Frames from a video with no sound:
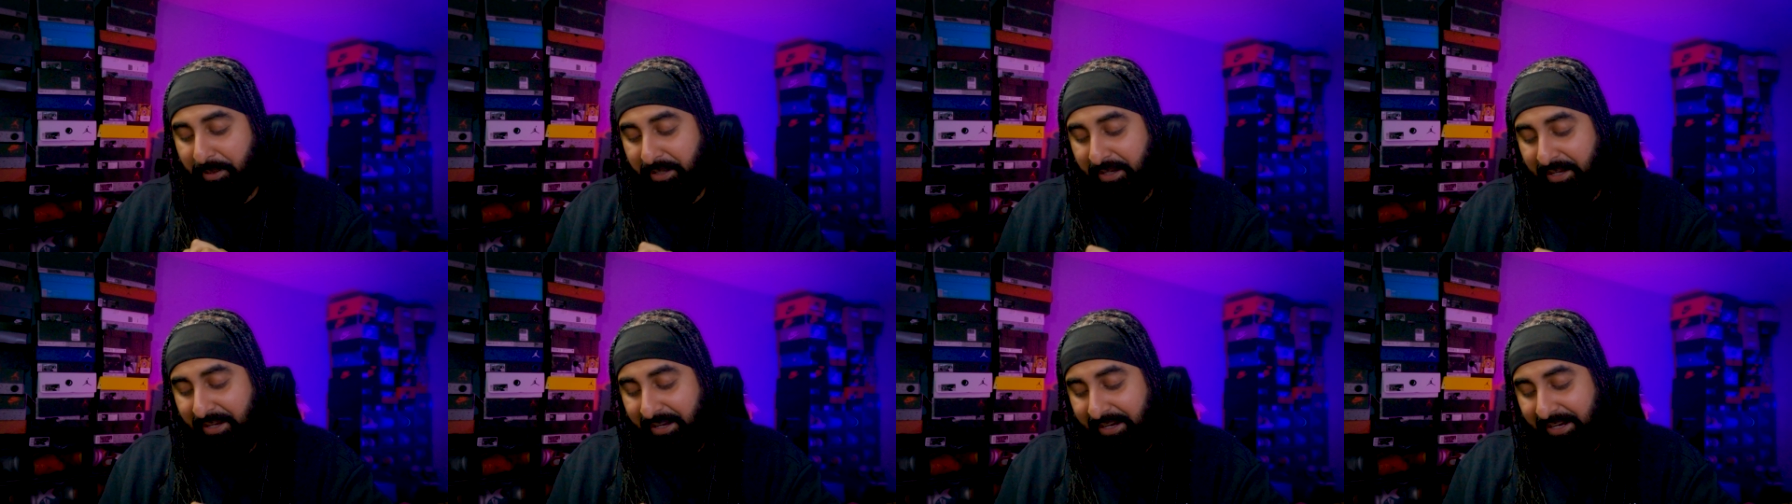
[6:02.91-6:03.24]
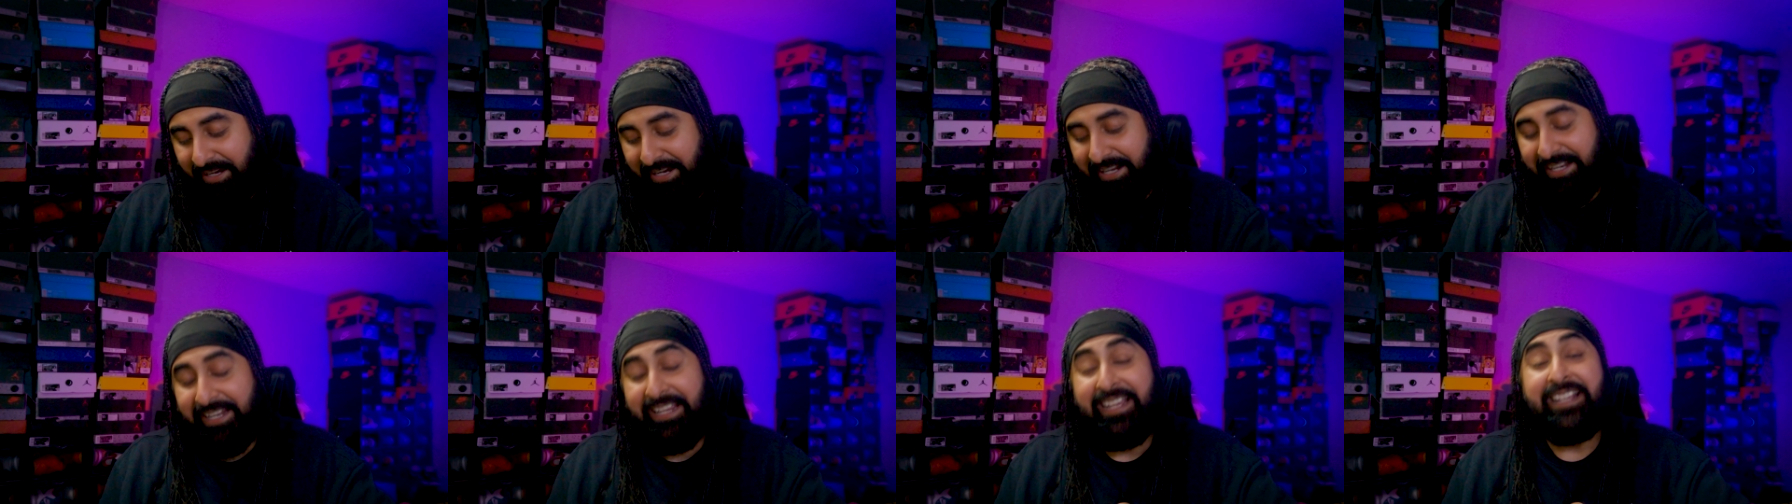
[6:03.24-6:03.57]
rip
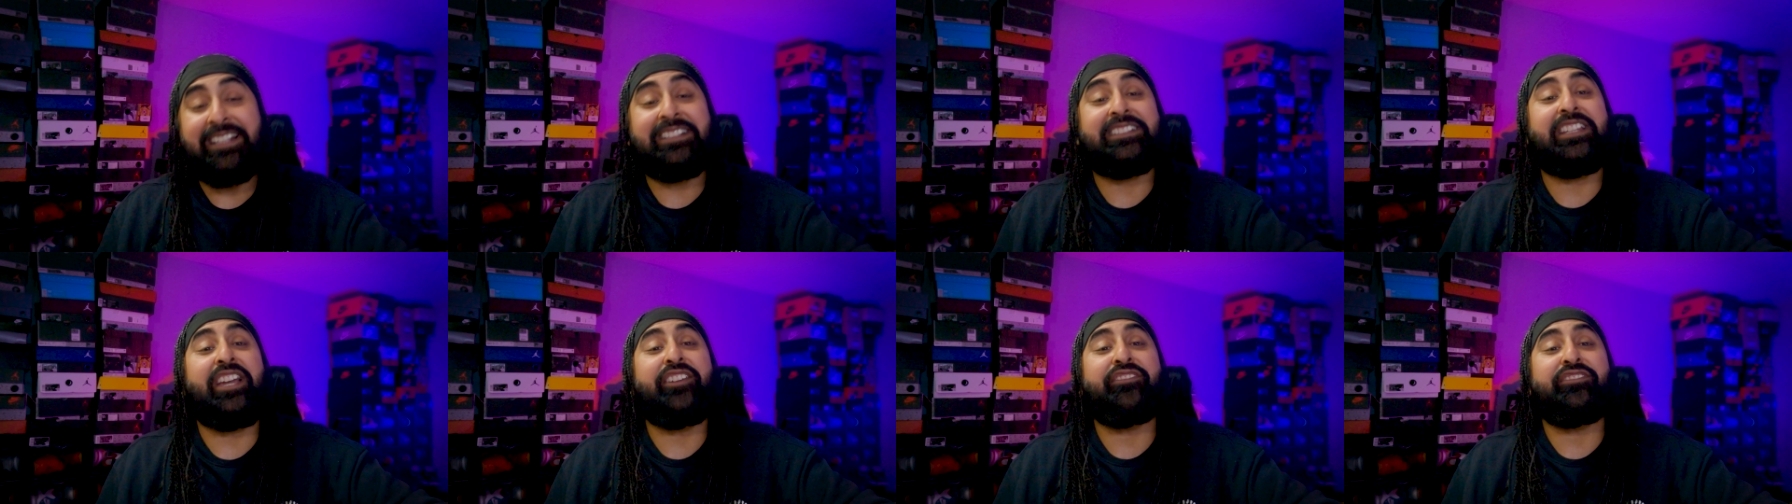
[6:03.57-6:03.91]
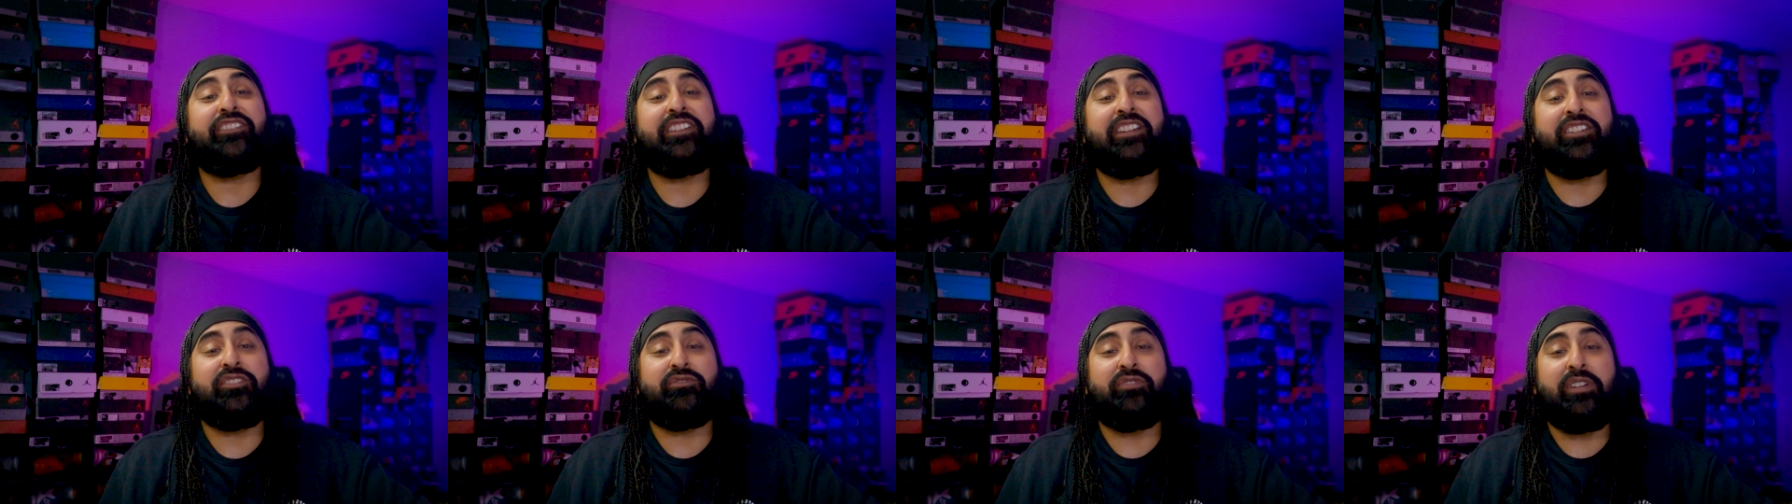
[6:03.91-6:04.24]
it. And it is
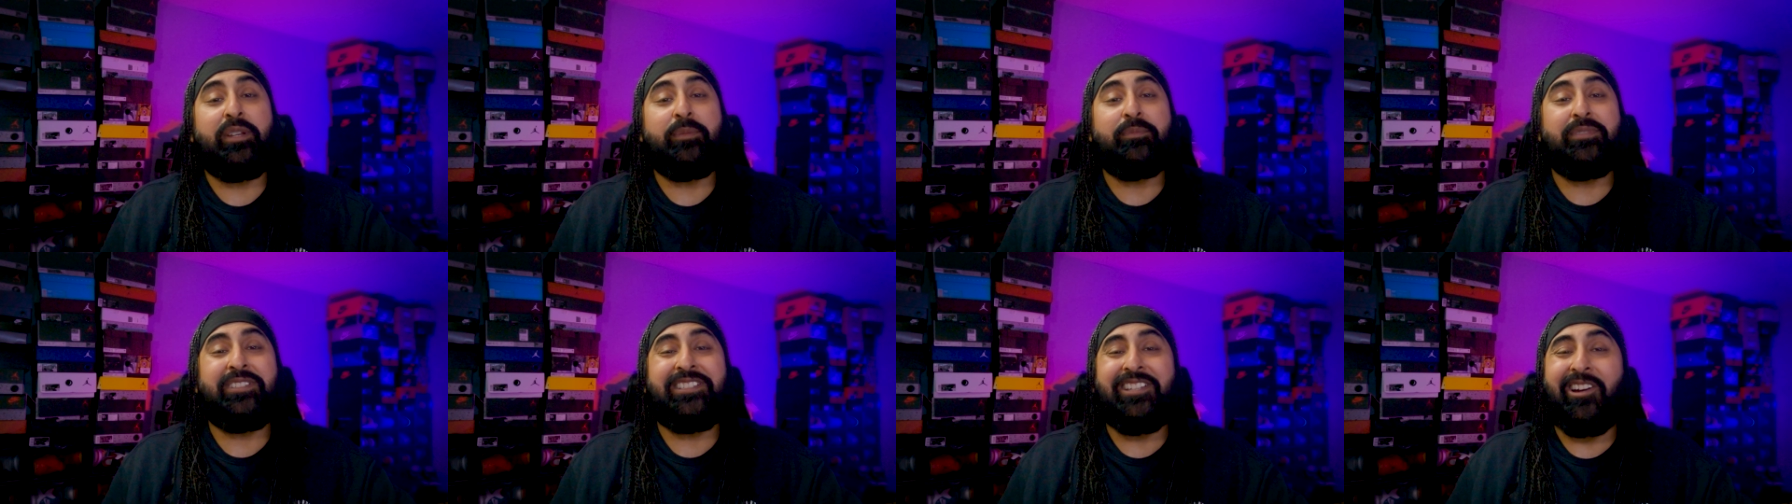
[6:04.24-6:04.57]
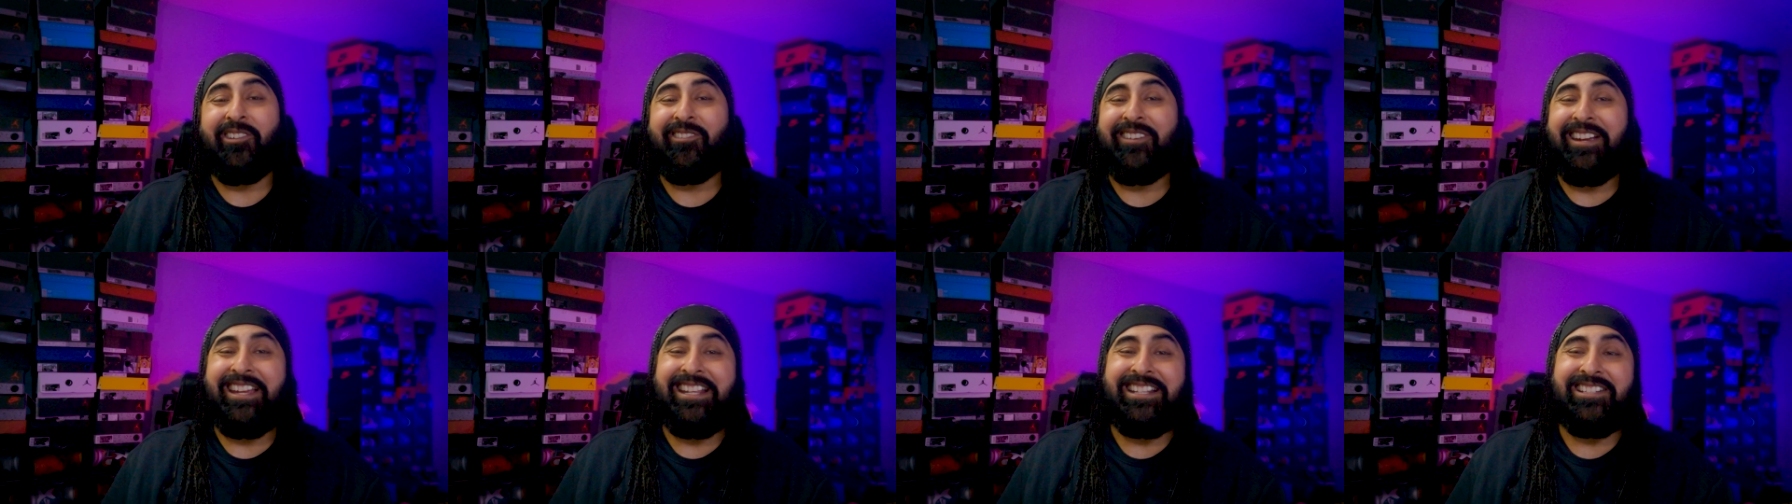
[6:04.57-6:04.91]
definitely a Dream
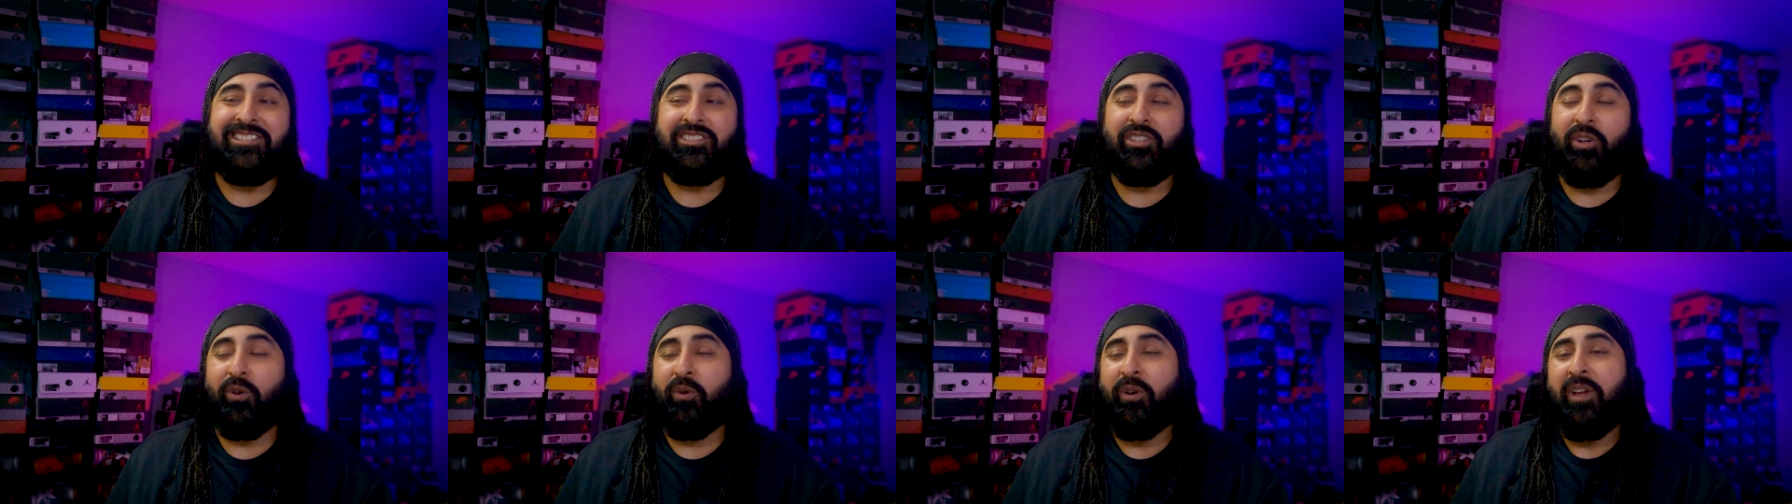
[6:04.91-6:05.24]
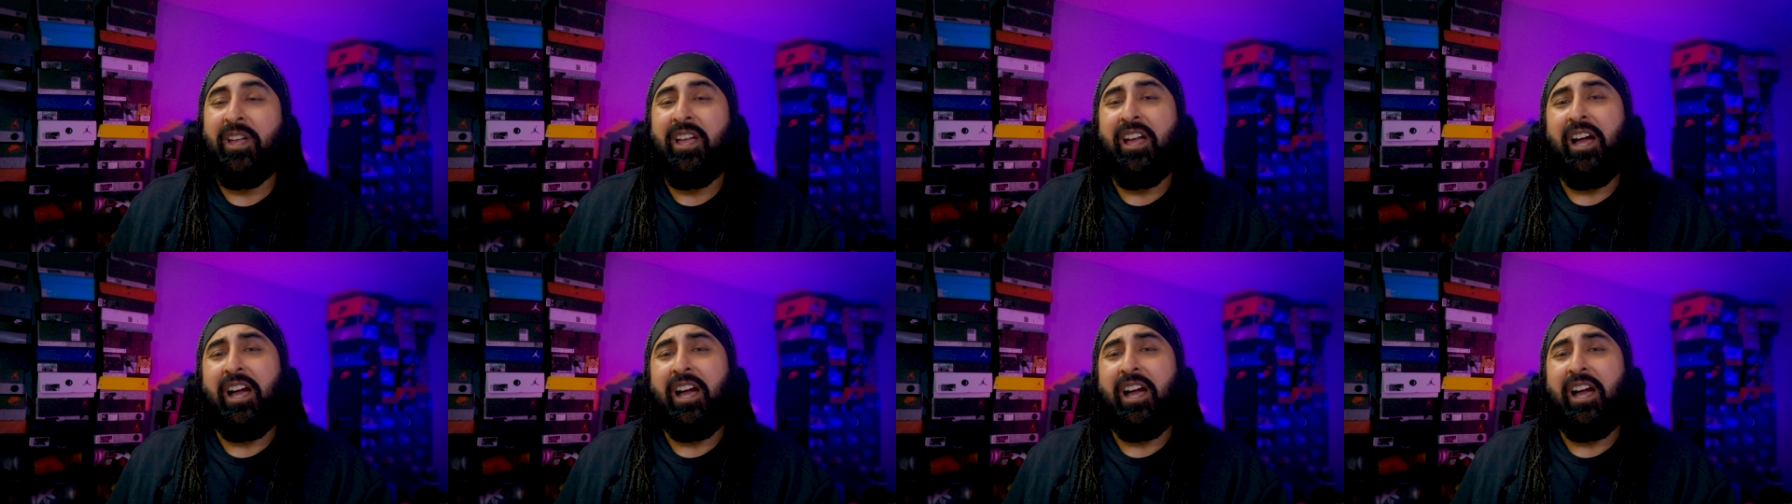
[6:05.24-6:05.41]
Cell insole.